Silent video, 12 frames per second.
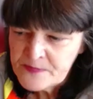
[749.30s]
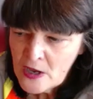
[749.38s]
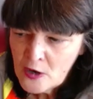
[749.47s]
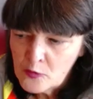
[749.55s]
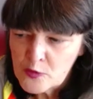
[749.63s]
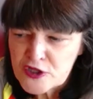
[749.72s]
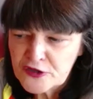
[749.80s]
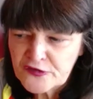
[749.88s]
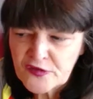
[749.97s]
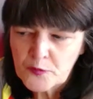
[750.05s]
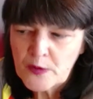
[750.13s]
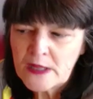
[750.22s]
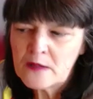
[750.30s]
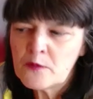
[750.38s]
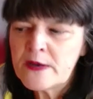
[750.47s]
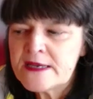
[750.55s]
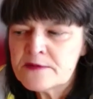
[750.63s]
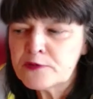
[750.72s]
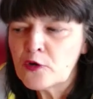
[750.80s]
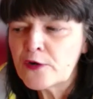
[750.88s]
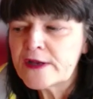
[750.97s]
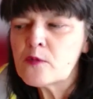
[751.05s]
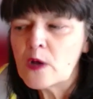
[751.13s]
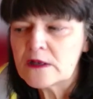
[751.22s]
which is the Railway Employee
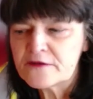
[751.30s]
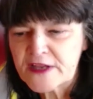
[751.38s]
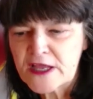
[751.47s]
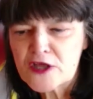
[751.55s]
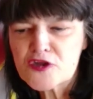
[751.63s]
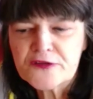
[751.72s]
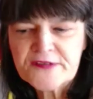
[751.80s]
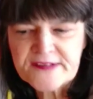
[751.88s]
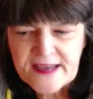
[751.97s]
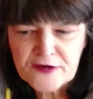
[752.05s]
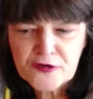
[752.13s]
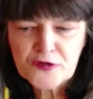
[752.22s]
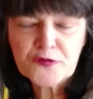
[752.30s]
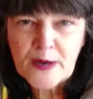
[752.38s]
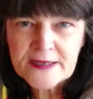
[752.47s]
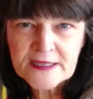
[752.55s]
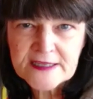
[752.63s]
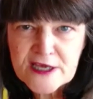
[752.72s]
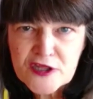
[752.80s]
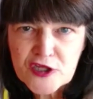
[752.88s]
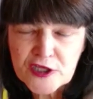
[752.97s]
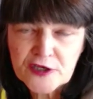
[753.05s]
Qualification Standards Regulation,